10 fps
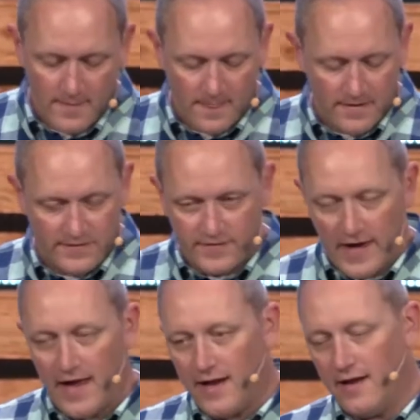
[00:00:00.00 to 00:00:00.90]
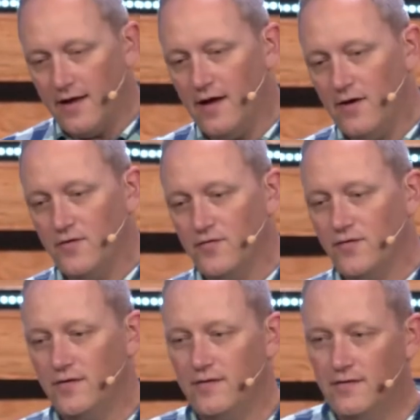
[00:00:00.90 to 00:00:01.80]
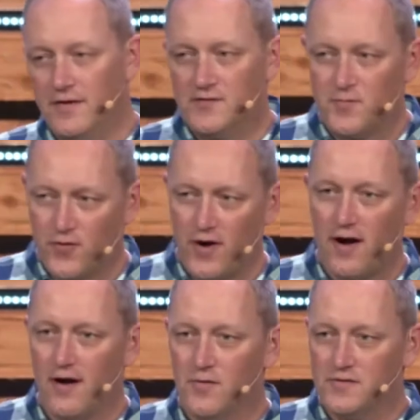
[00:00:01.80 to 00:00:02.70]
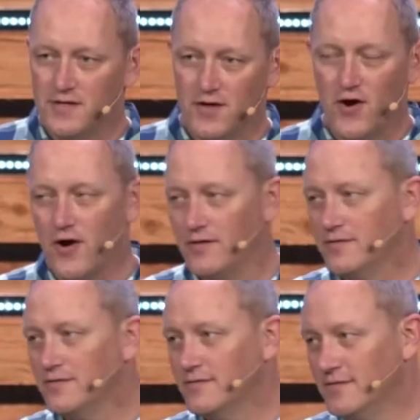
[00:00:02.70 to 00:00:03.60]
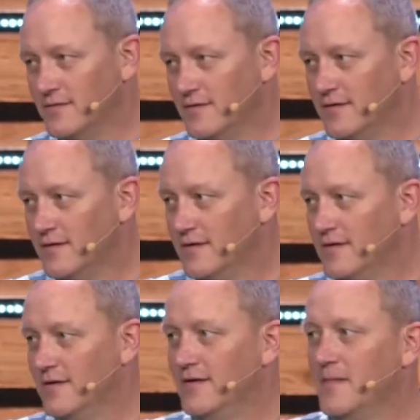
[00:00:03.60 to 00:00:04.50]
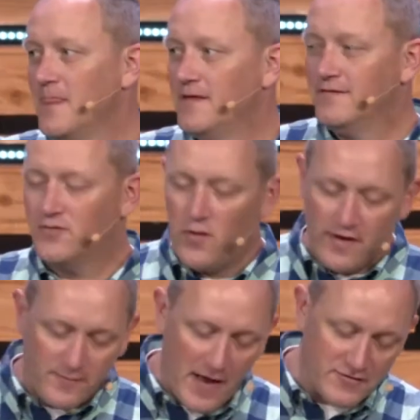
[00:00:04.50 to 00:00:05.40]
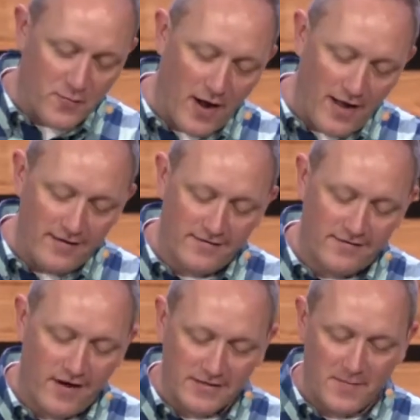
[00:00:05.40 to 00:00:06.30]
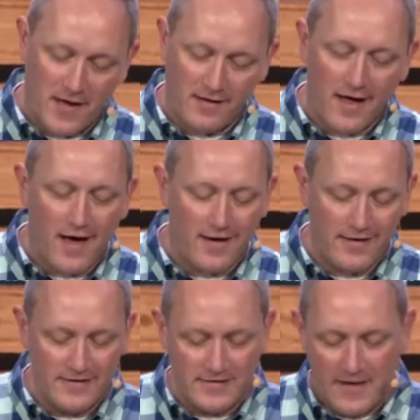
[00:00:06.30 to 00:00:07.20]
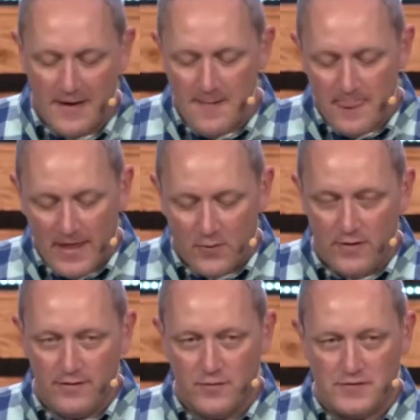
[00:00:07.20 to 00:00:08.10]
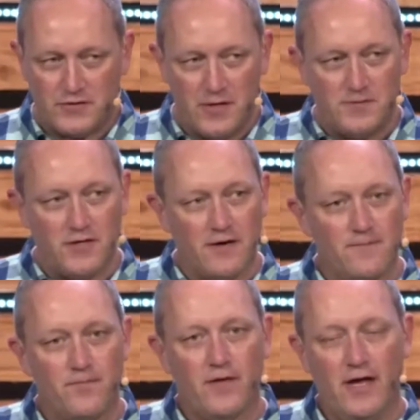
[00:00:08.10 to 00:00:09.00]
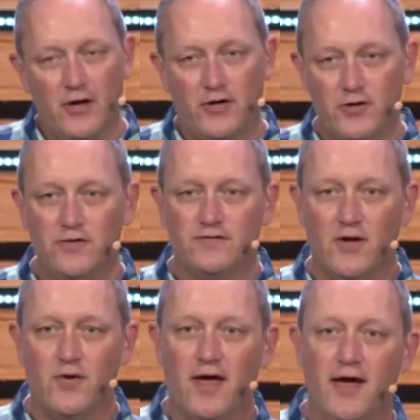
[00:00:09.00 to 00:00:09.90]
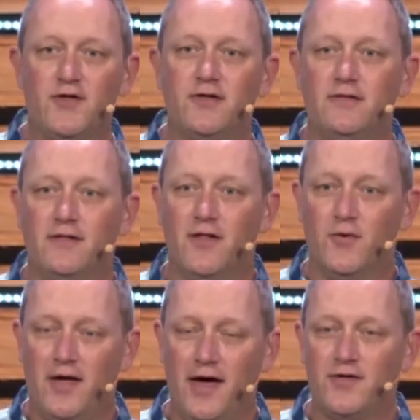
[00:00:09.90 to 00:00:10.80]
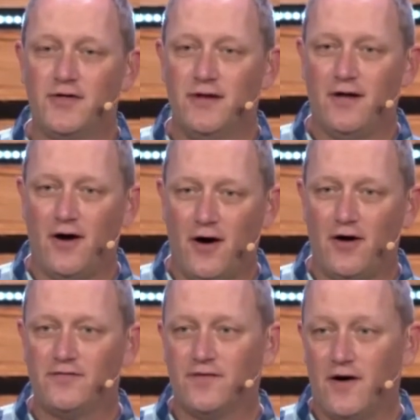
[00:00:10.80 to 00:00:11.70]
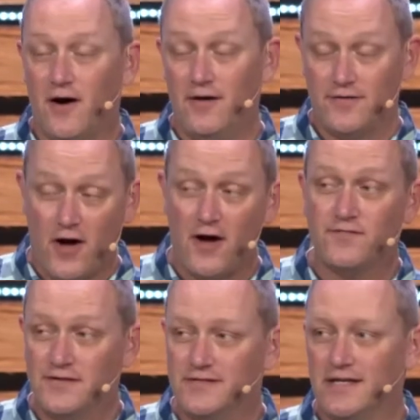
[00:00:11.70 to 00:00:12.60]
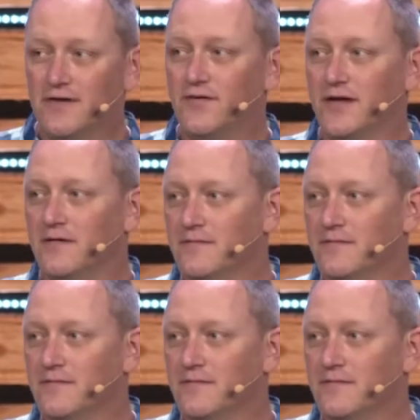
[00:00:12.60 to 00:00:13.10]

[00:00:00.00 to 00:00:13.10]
the setting of this prayer was a garden. So one of the things Pastor Brian talks about a lot is that when Scripture includes location, the location is often significant.